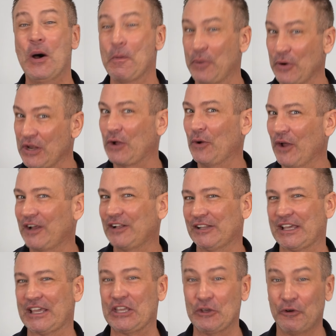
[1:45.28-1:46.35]
pretty
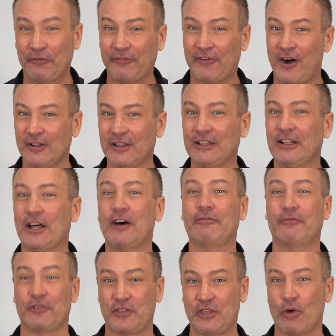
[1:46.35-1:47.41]
quickly. You'll fall in
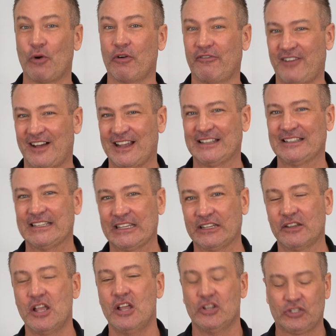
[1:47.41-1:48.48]
love with your
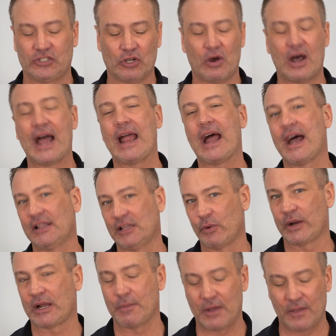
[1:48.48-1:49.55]
violin. So I highly
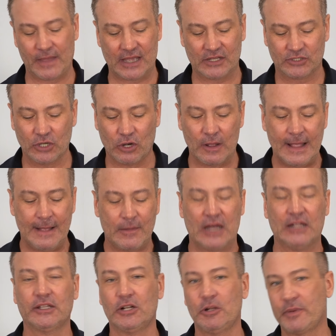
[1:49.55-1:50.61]
recommend that. So
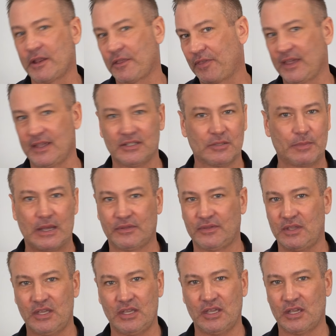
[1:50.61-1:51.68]
a little bit of things
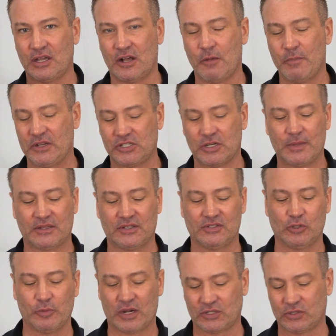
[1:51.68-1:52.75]
about I'll mention about the
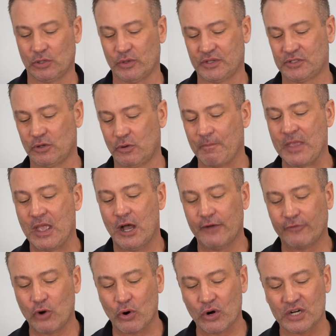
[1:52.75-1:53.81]
Zubak Soloist. So
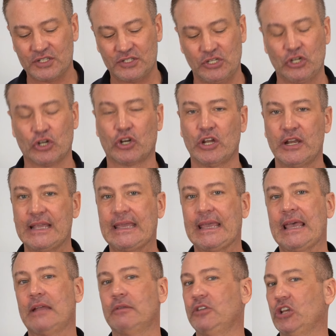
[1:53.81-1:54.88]
of course, you're going to
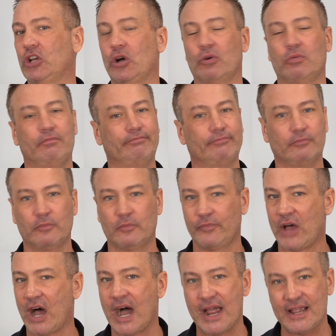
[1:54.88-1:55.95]
get,
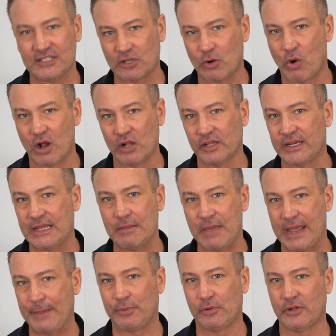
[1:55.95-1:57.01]
the highest quality
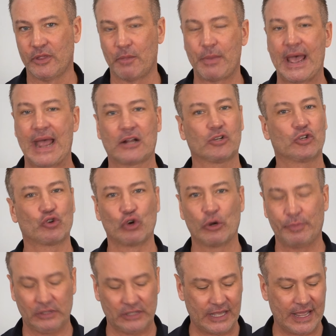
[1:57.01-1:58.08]
maple in the back,
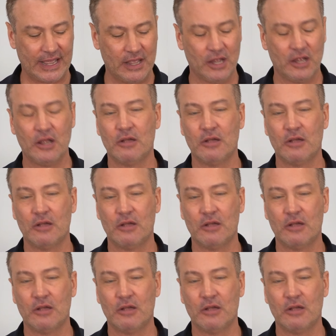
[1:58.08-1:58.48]
AAA,